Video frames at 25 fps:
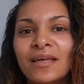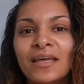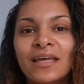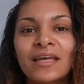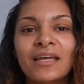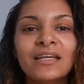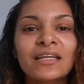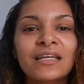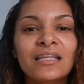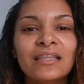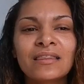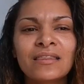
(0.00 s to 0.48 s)

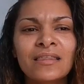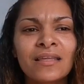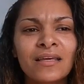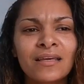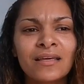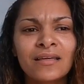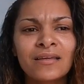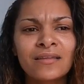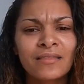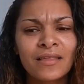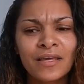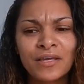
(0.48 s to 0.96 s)

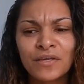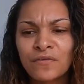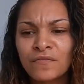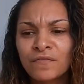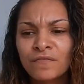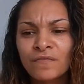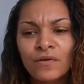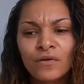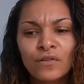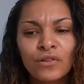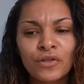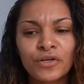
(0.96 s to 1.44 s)
anything that you
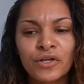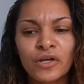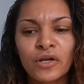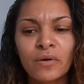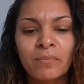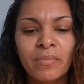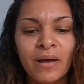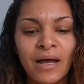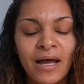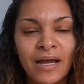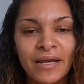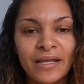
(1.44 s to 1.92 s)
feel on
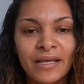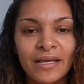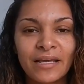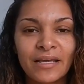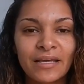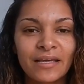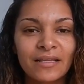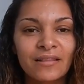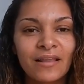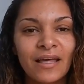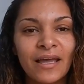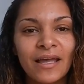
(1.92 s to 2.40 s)
your
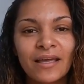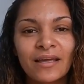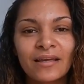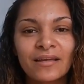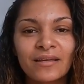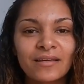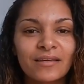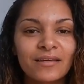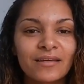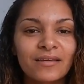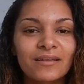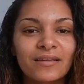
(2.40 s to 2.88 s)
body,
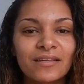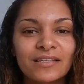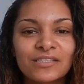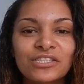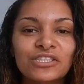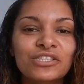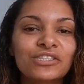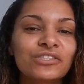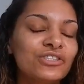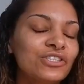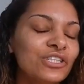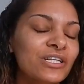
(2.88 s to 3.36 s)
like,
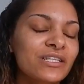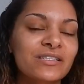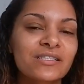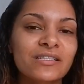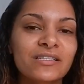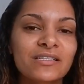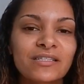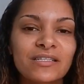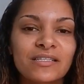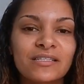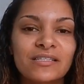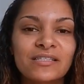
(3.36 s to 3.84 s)
it's just
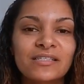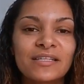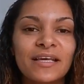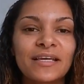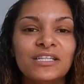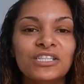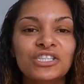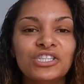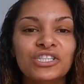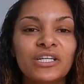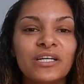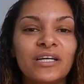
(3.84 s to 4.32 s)
a
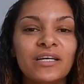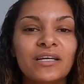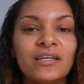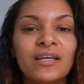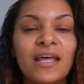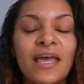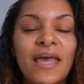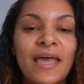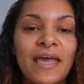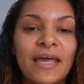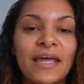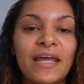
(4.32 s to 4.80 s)
sensation,
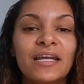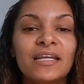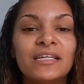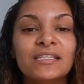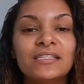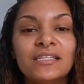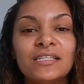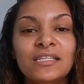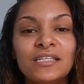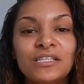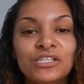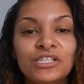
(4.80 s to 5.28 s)
and
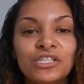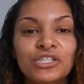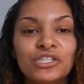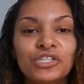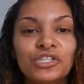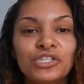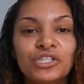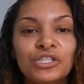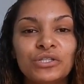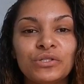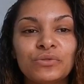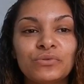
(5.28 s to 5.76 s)
it
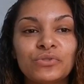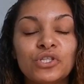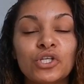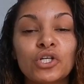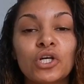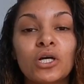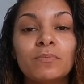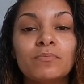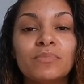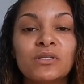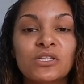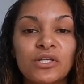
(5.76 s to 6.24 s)
teaches you
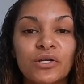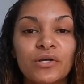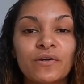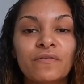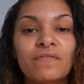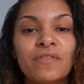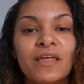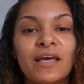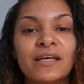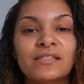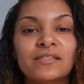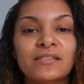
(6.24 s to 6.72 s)
to
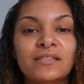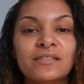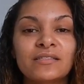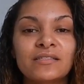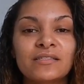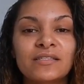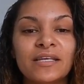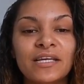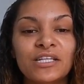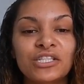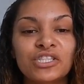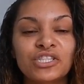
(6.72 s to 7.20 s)
observe that
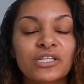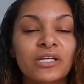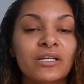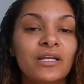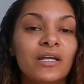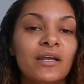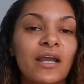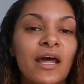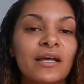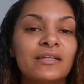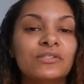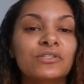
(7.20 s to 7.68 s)
sensation
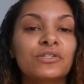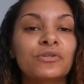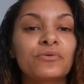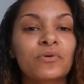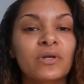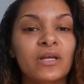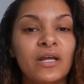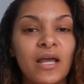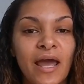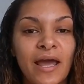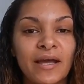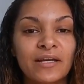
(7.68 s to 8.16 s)
and not to
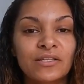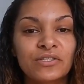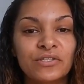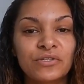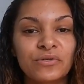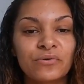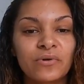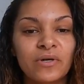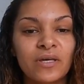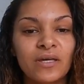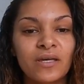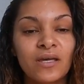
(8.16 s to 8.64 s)
react
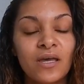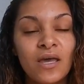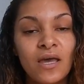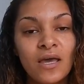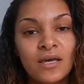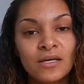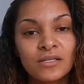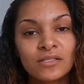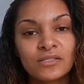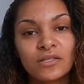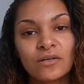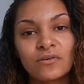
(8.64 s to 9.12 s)
to it.
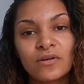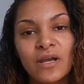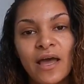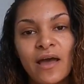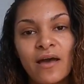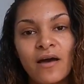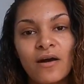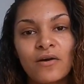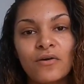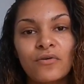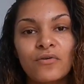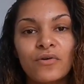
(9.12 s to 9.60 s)
So
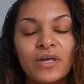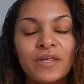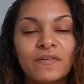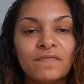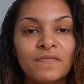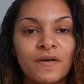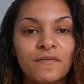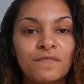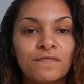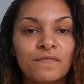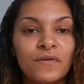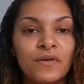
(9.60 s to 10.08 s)
now
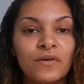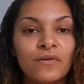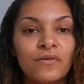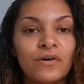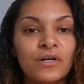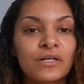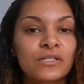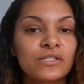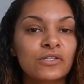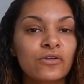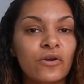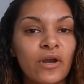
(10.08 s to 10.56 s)
if I
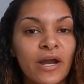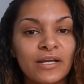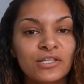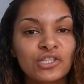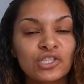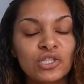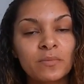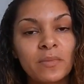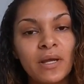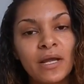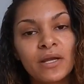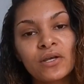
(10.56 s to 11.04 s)
feel a
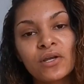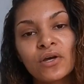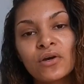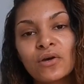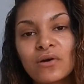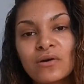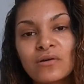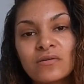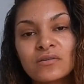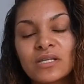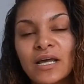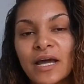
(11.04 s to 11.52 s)
scratch on my
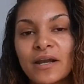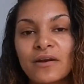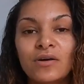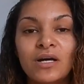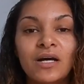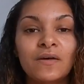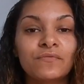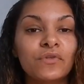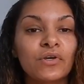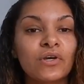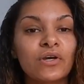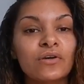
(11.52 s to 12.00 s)
nose, I don't
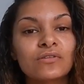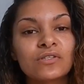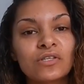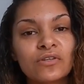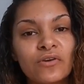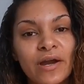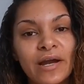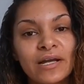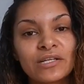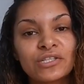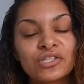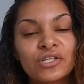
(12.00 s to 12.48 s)
have to go
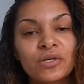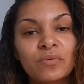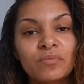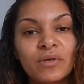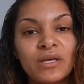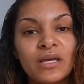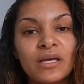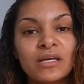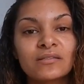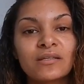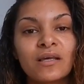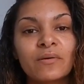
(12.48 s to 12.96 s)
scratch it,
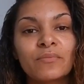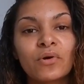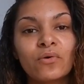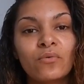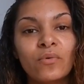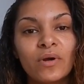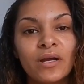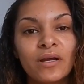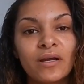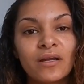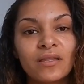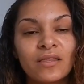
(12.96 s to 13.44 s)
because I'm
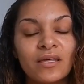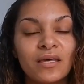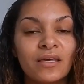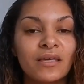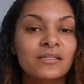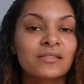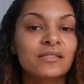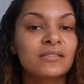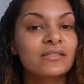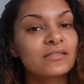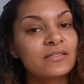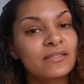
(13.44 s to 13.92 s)
aware that
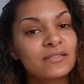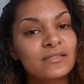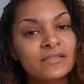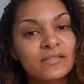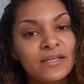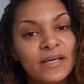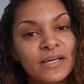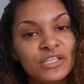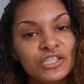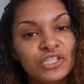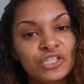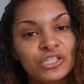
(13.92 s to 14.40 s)
it's a
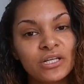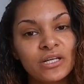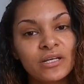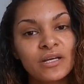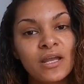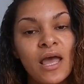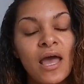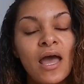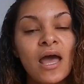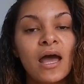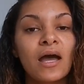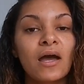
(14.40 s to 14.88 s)

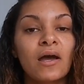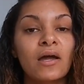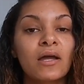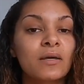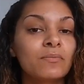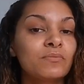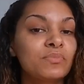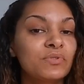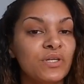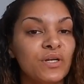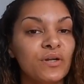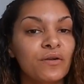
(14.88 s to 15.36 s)
sensation. I
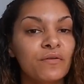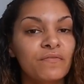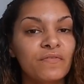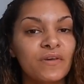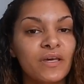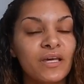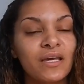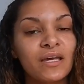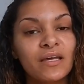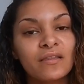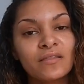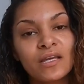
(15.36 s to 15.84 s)
observe
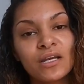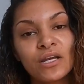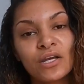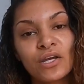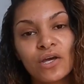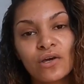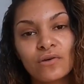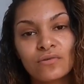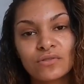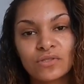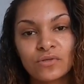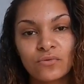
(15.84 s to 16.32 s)
it and then
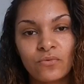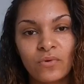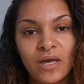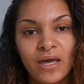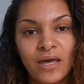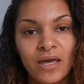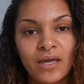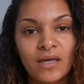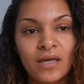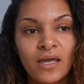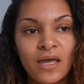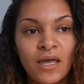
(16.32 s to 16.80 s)
it goes
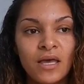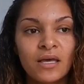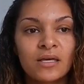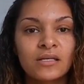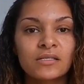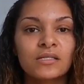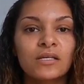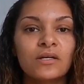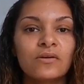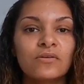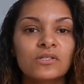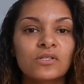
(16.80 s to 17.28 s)
away.
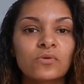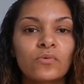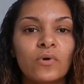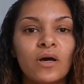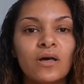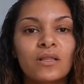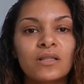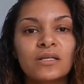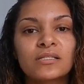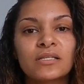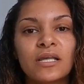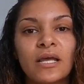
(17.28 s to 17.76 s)
So as
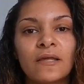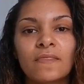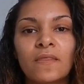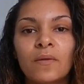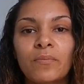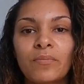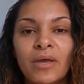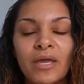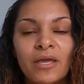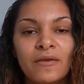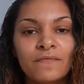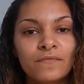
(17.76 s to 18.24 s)
well as like
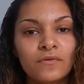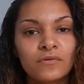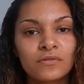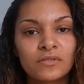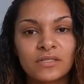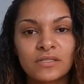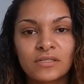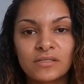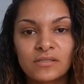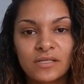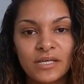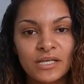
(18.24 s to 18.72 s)
the painful
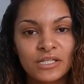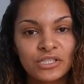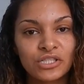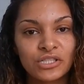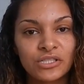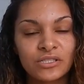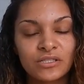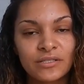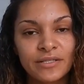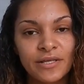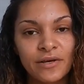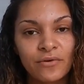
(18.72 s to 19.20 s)

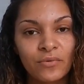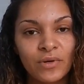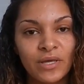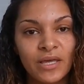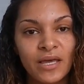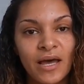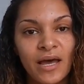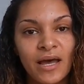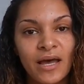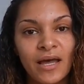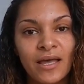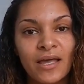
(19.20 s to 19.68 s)
sensations that we
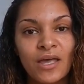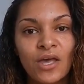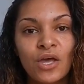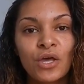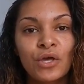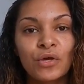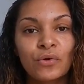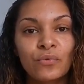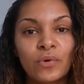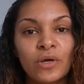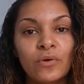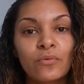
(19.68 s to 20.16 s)
got,
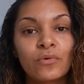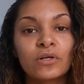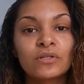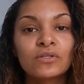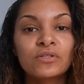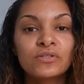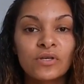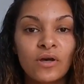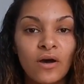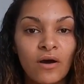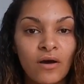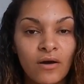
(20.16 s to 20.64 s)
we were
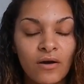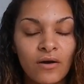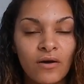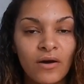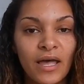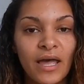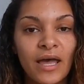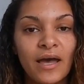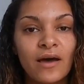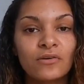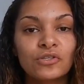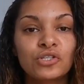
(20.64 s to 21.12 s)

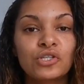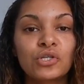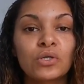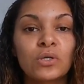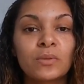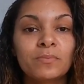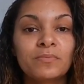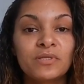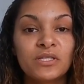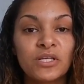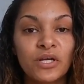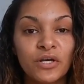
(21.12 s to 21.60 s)
taught how to
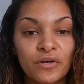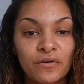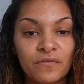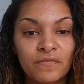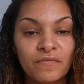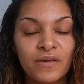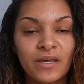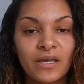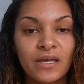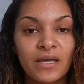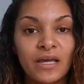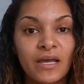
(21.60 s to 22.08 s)

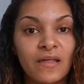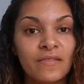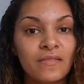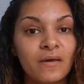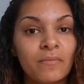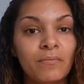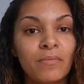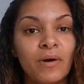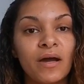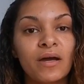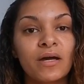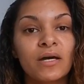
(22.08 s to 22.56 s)
observe it, and
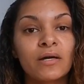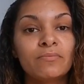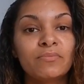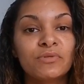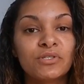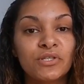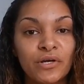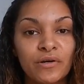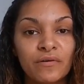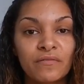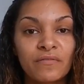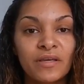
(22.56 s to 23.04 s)
then by
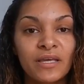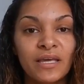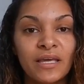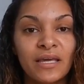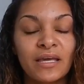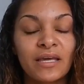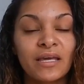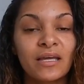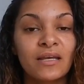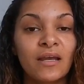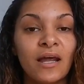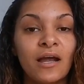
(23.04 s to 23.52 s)
observing
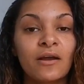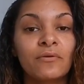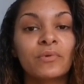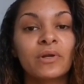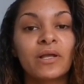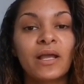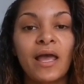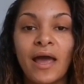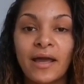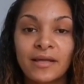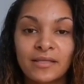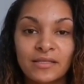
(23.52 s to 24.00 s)
it and not
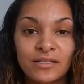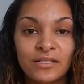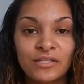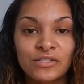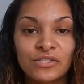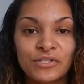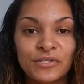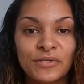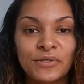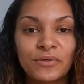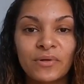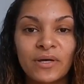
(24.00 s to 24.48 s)
reacting
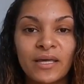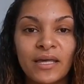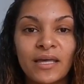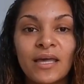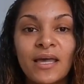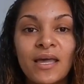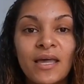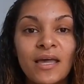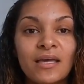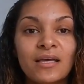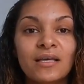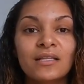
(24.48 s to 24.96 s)
to it,
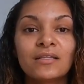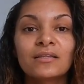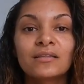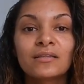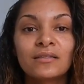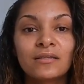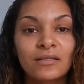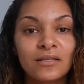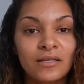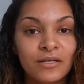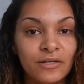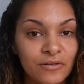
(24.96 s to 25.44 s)

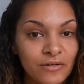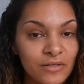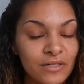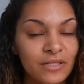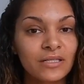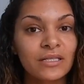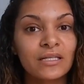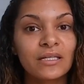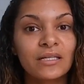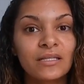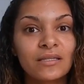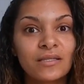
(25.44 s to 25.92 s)

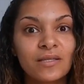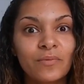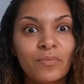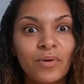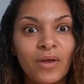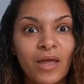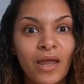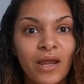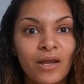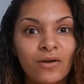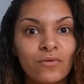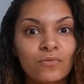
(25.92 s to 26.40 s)
literally the
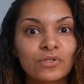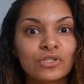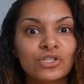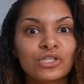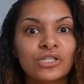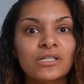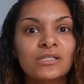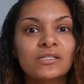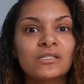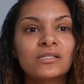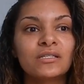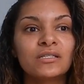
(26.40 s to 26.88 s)
pain would
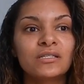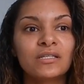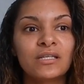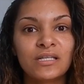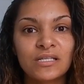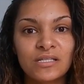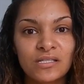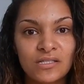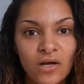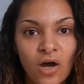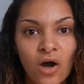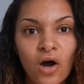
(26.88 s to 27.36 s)
just
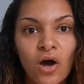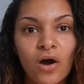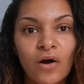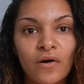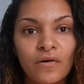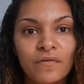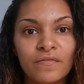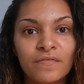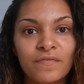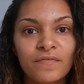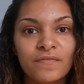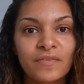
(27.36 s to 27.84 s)

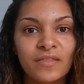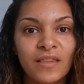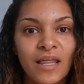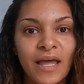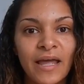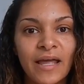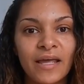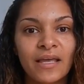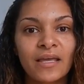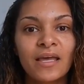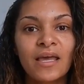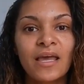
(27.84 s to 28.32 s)
dissolve.
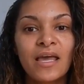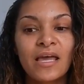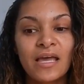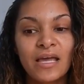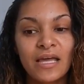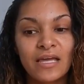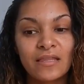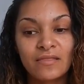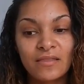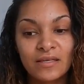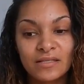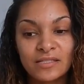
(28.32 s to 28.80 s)
Like,
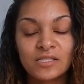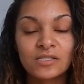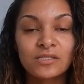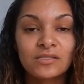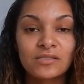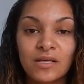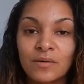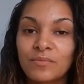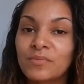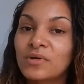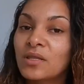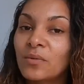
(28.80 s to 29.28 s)
and this,
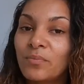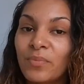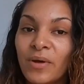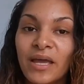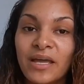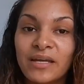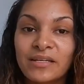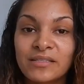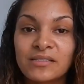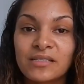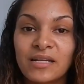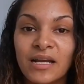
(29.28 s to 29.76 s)
some of the
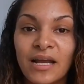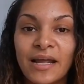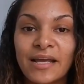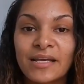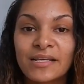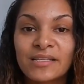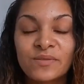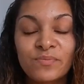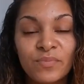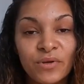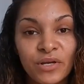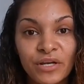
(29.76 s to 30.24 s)
pains that I
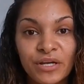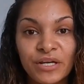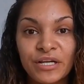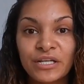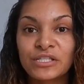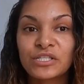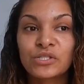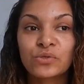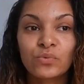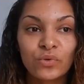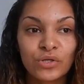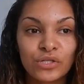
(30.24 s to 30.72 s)

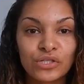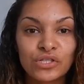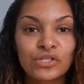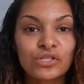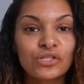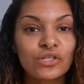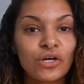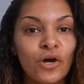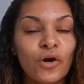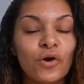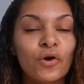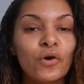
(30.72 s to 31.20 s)
experienced were
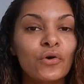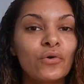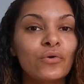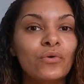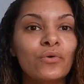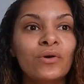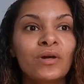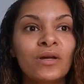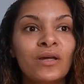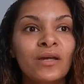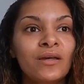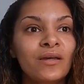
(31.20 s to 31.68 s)

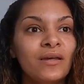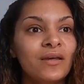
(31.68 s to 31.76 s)
so,